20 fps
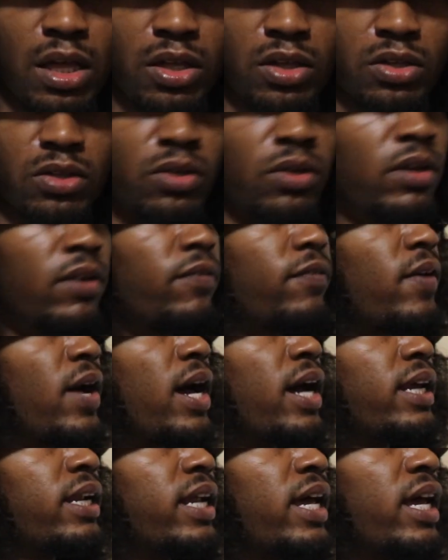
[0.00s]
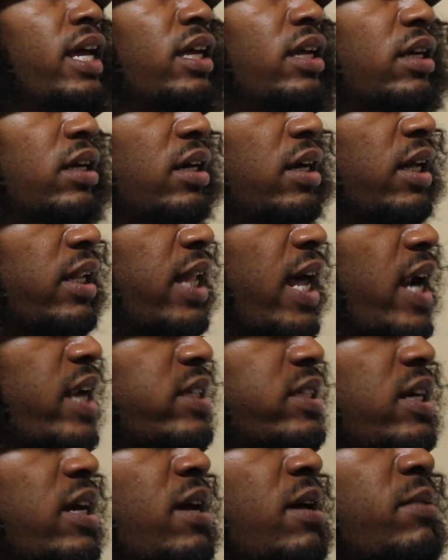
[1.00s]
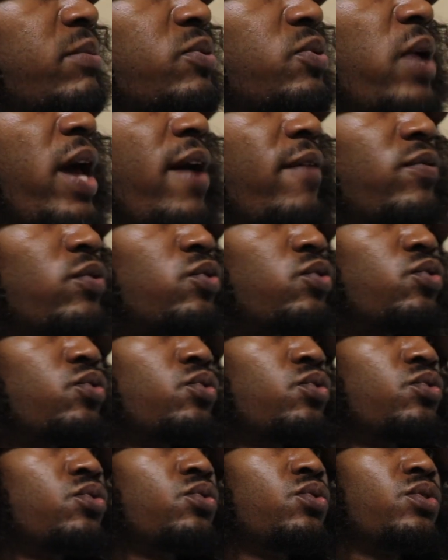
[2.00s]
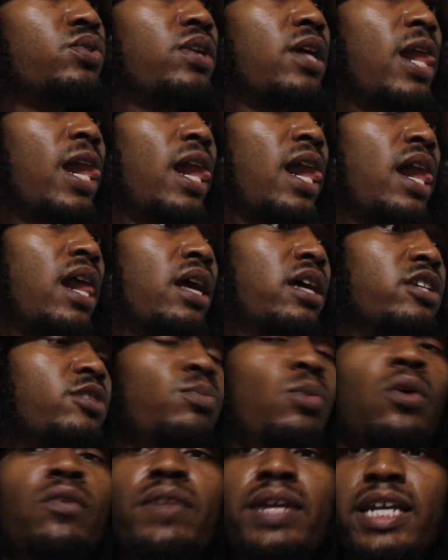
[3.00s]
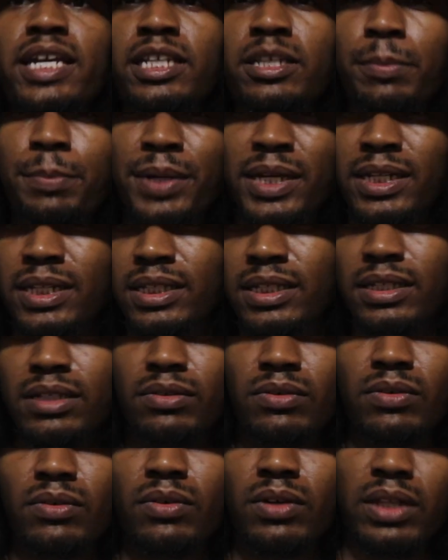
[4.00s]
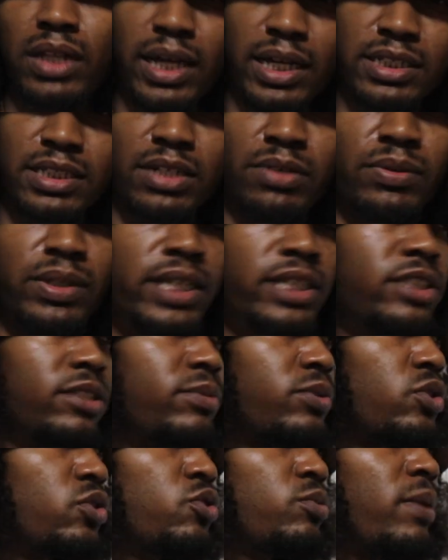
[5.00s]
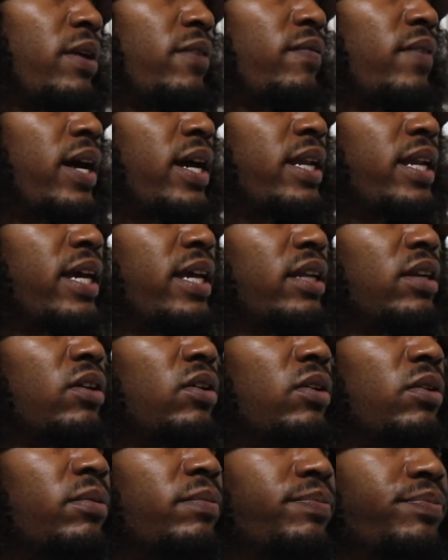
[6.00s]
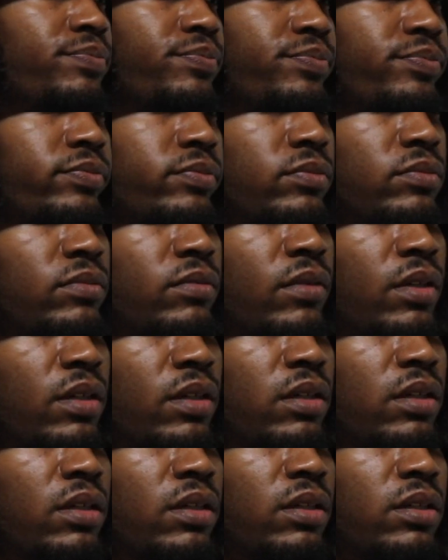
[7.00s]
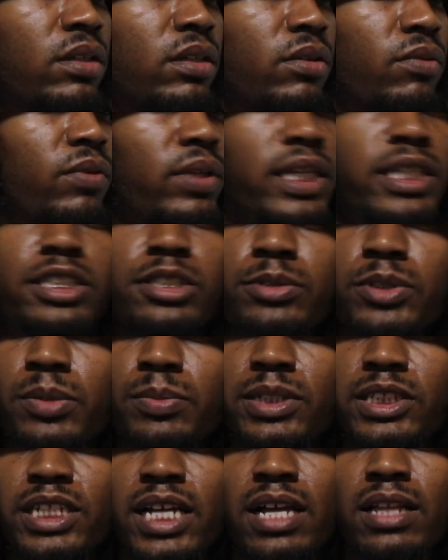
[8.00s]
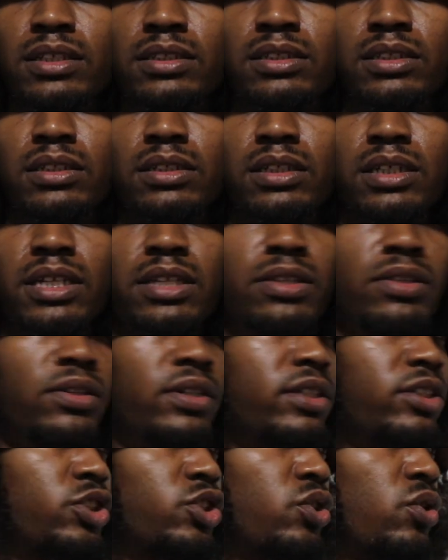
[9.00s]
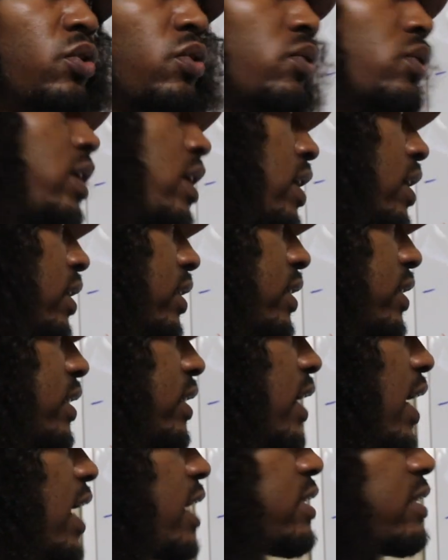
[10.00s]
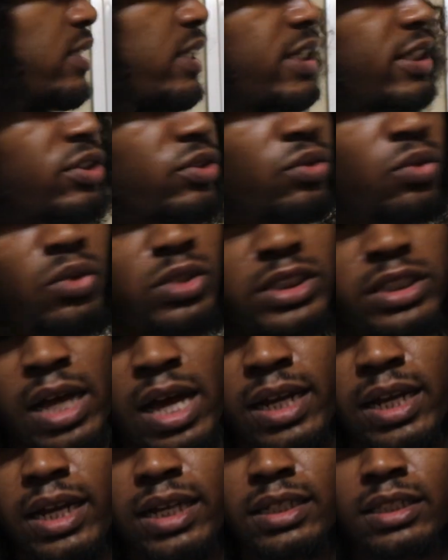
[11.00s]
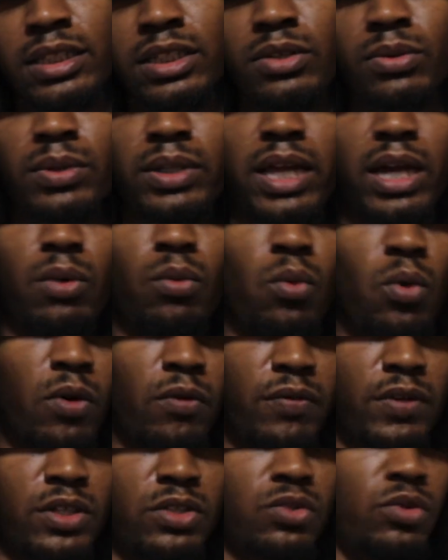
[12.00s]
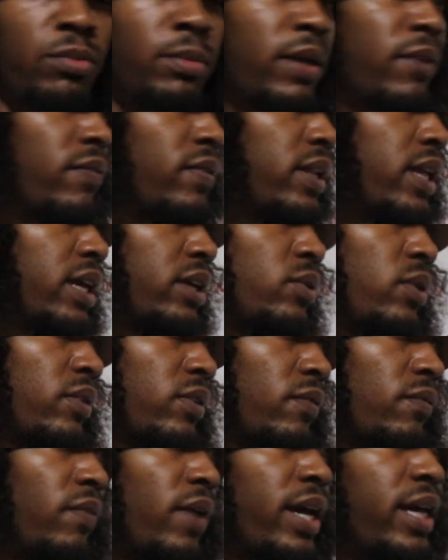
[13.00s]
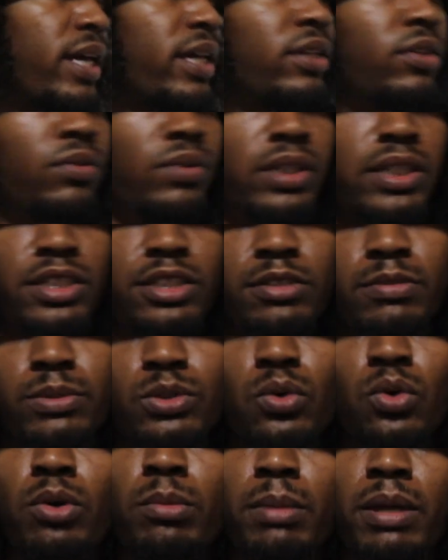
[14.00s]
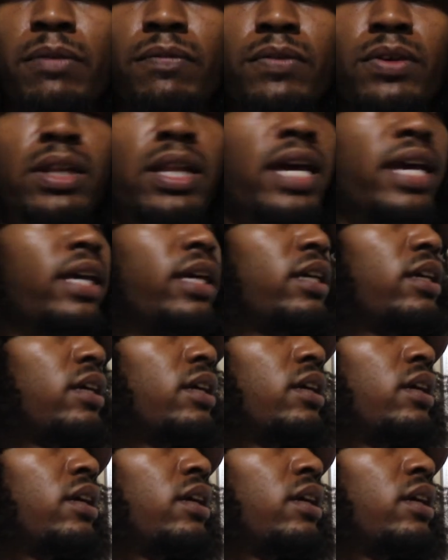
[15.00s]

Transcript: you're going to find that a lot of times you have to, it's more of an independent, like I said, relationship. So you may find that relationships could be challenging. Either it could show, this is the constellation or sign that could deal with like warfare, so it may feel like you have to fight in your relationships, or it may feel like